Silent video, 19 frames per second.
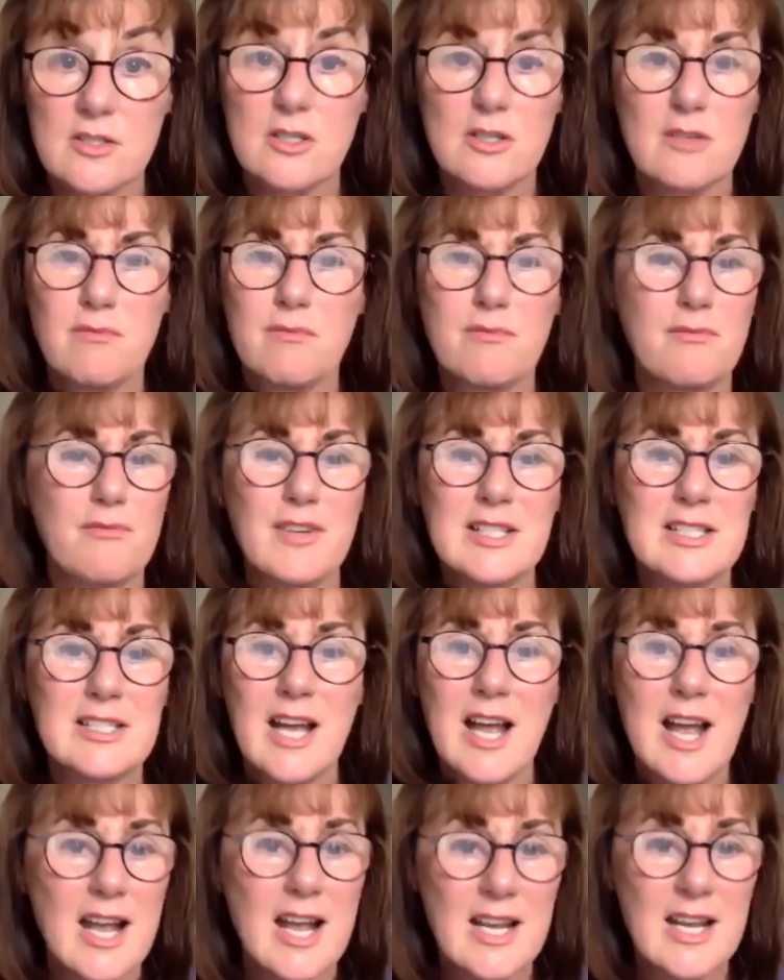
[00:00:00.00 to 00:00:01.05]
There's a
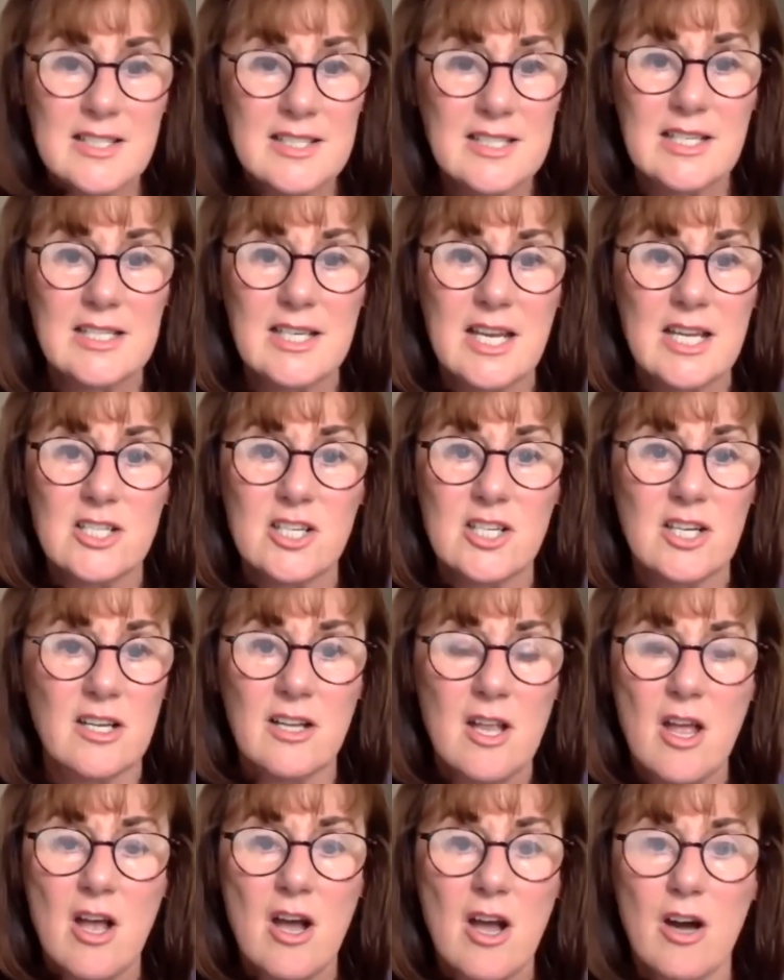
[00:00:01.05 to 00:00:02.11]
fantastic data
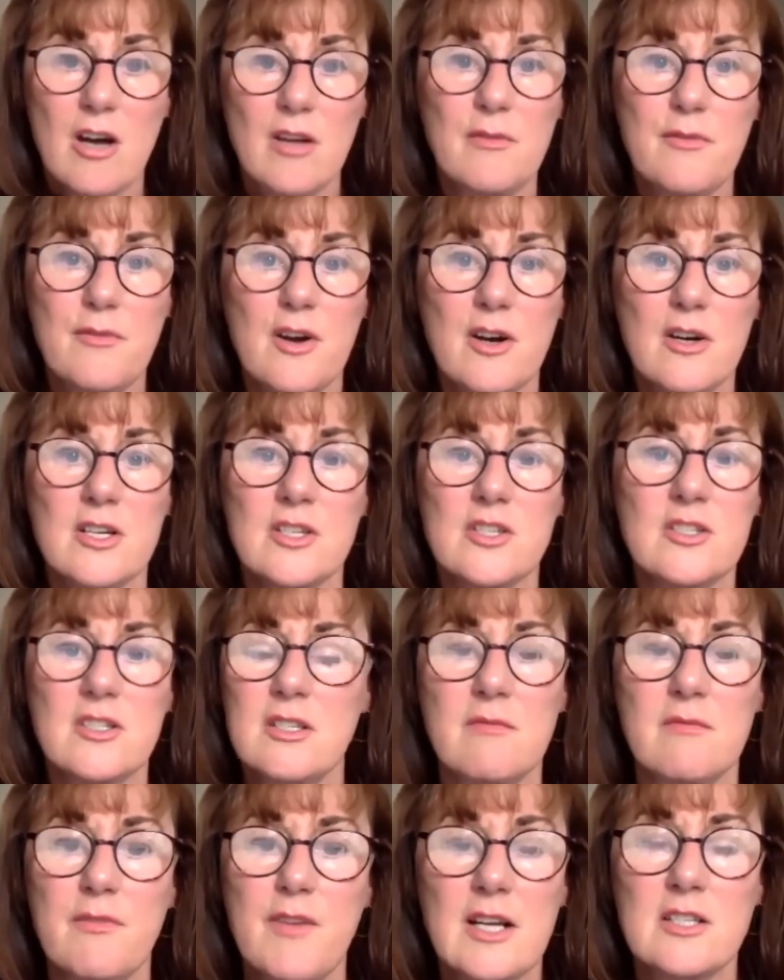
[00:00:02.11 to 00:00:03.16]
on forests.
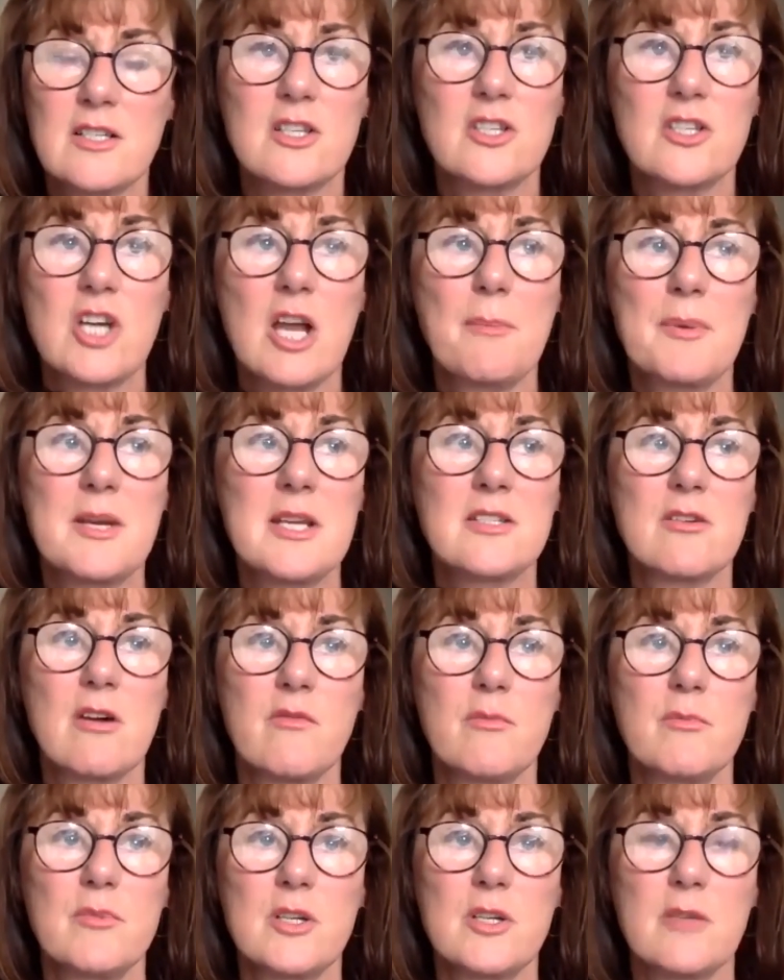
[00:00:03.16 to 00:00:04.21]
In fact, the Japanese
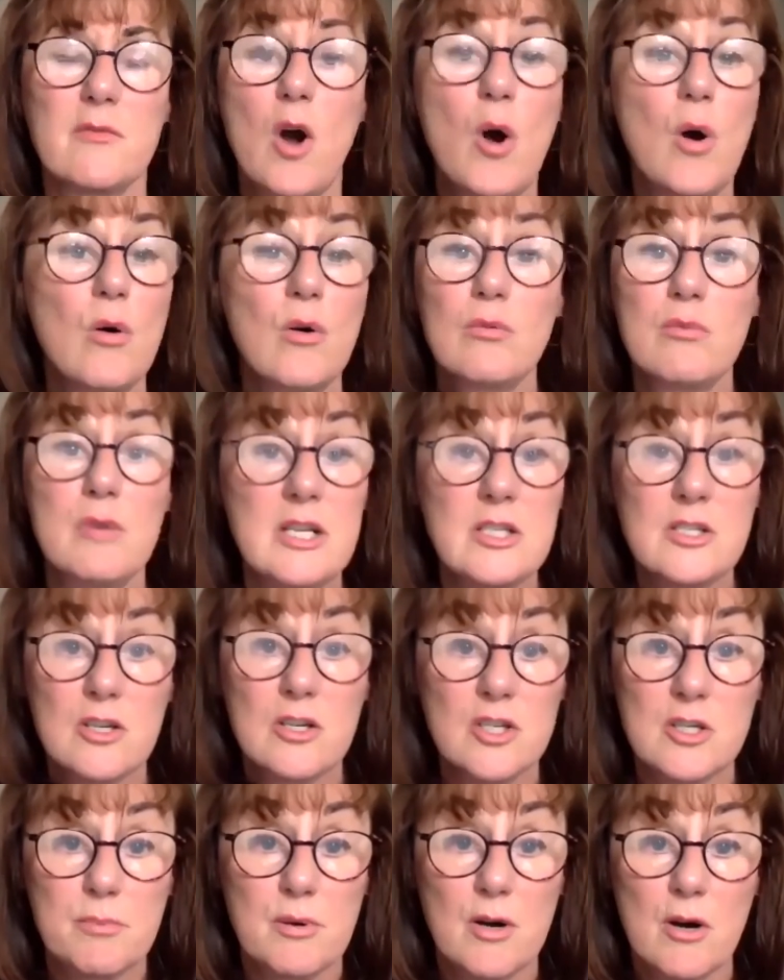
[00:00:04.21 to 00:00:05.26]
government have a whole
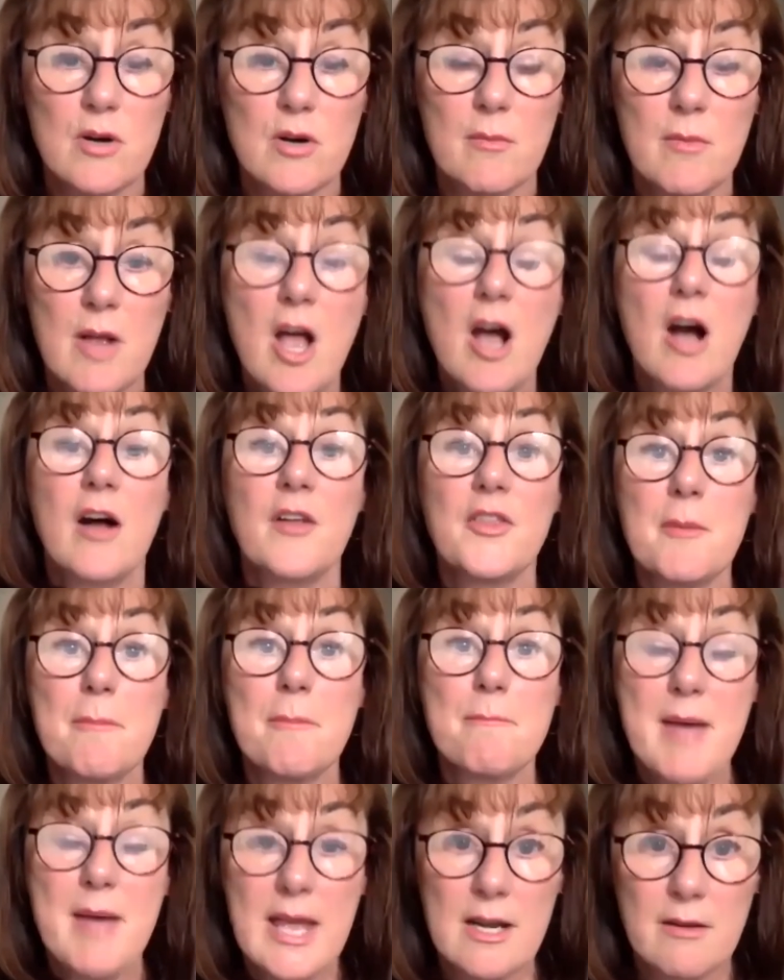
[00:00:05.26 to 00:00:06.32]
research program on
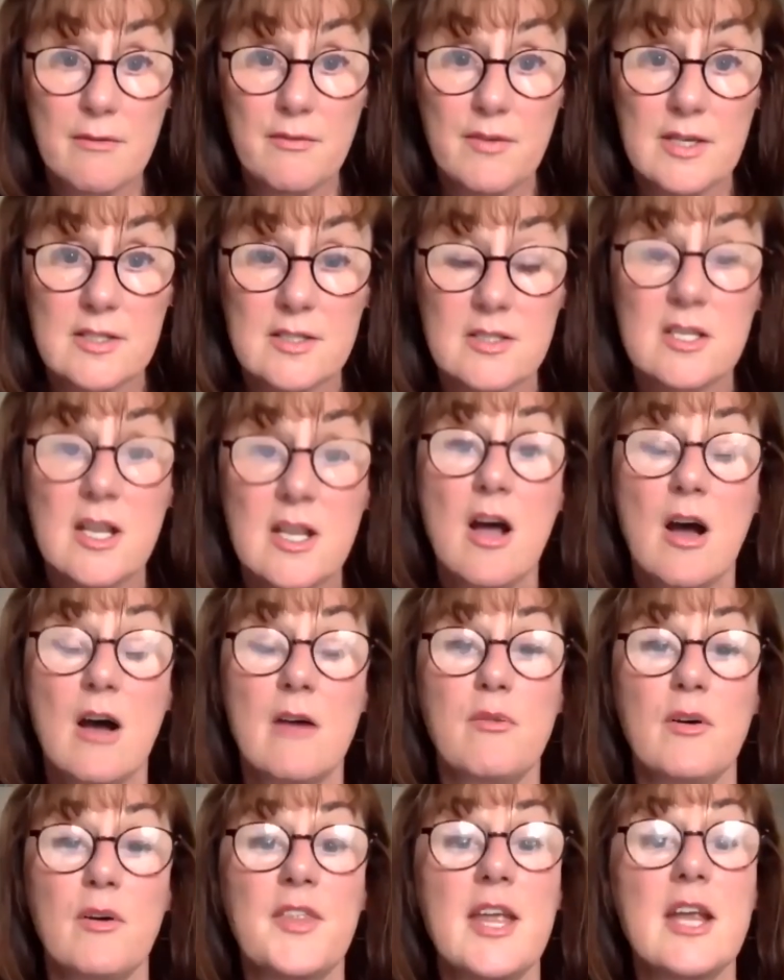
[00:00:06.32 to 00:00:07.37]
the benefits
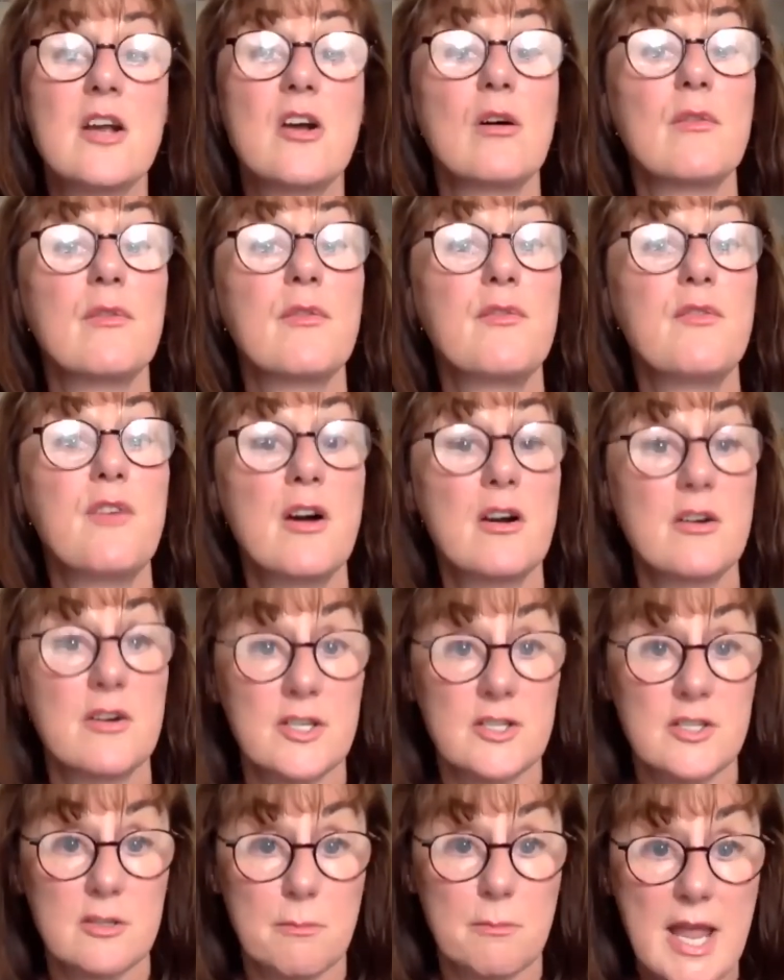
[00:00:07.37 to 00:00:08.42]
of what they call
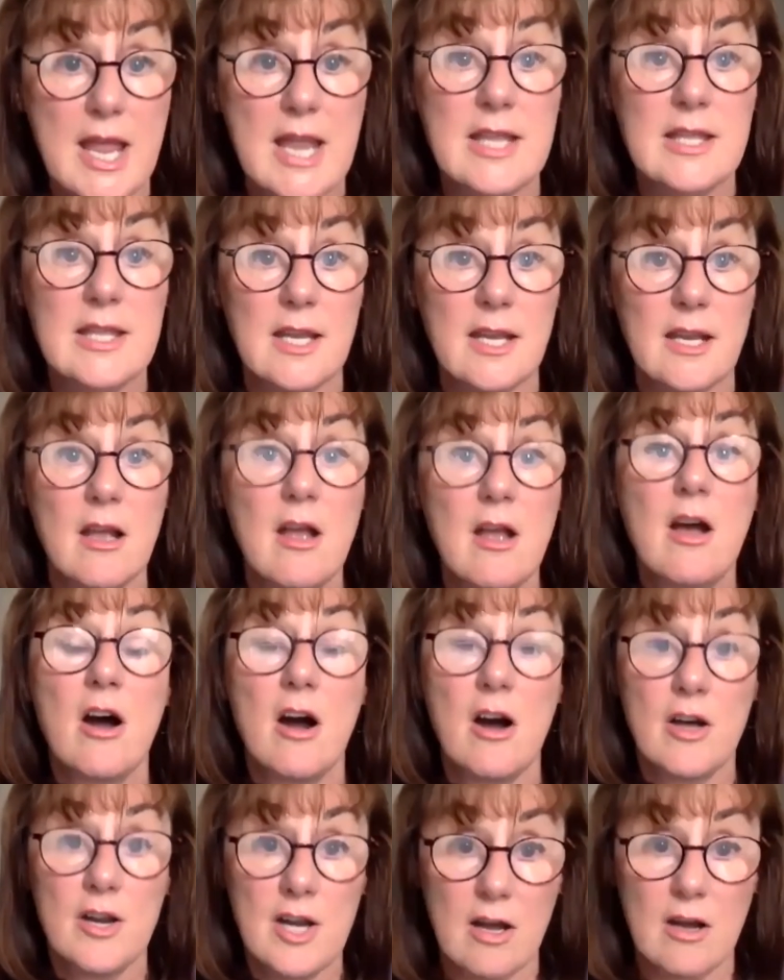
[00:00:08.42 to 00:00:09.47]
forest bathing
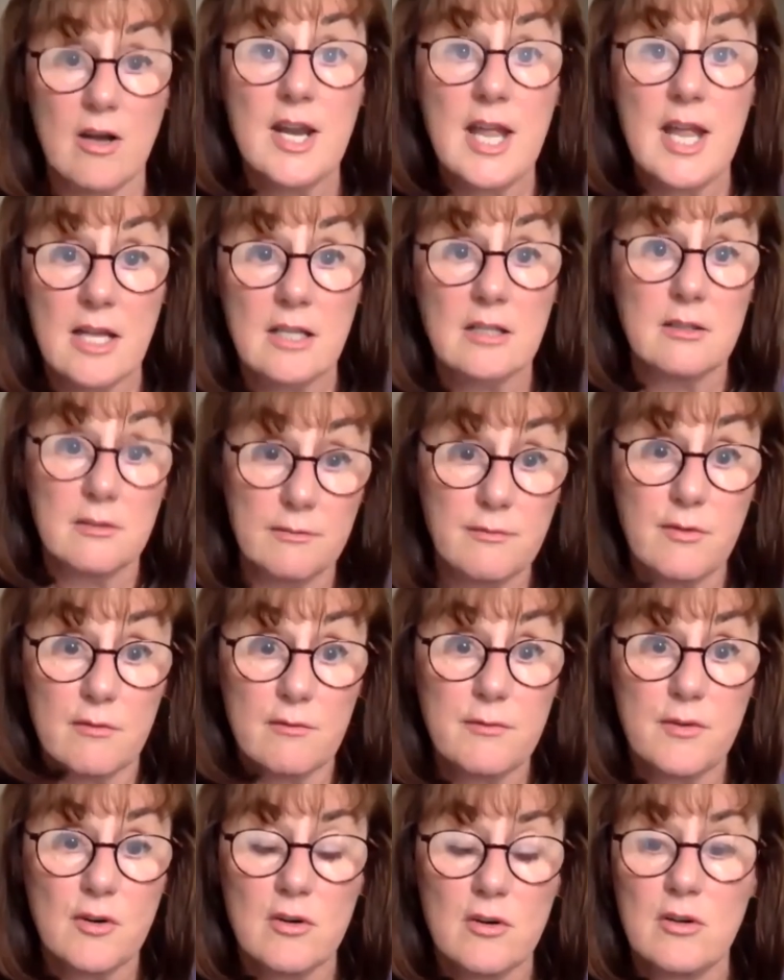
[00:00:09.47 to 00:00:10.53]
on health
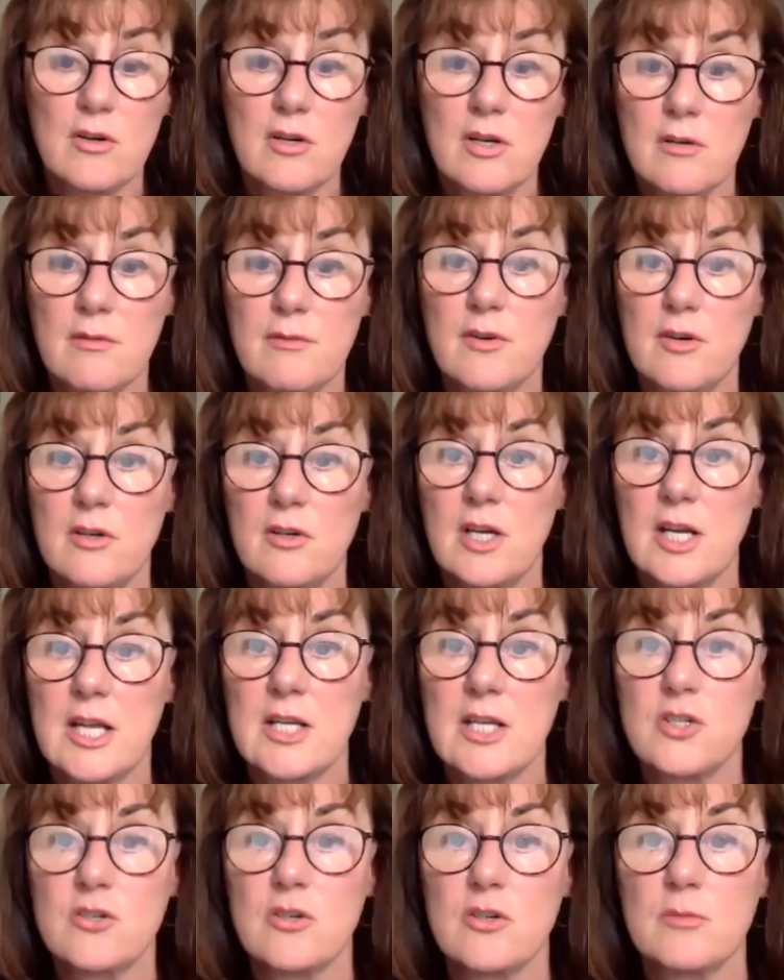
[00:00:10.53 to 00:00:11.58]
for all
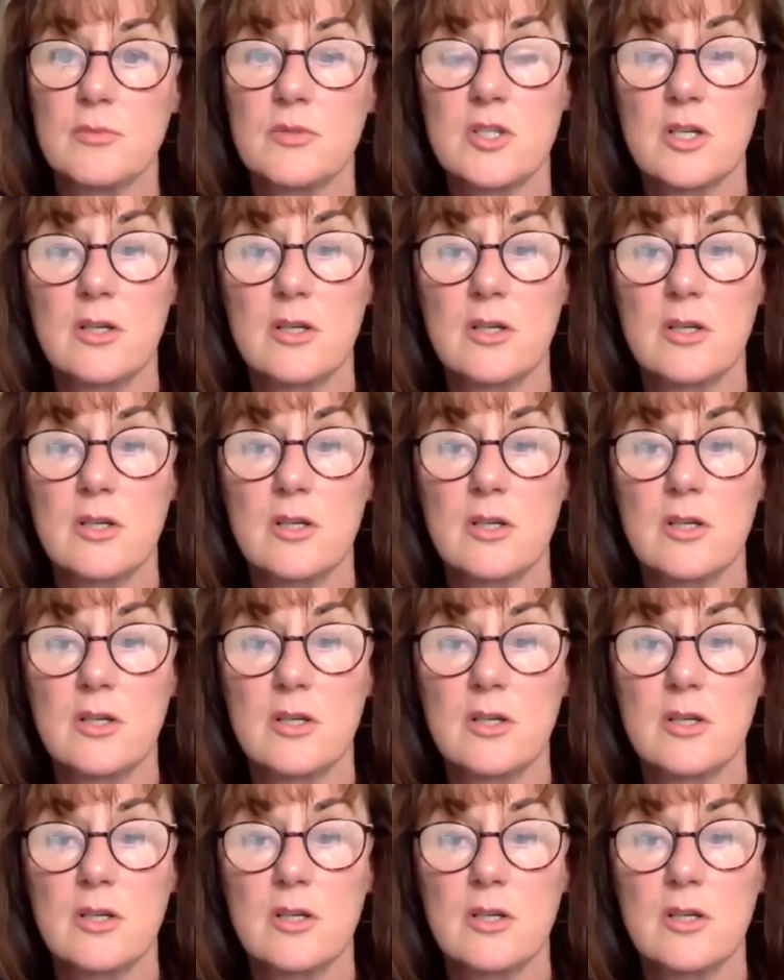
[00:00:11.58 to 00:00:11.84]
age groups.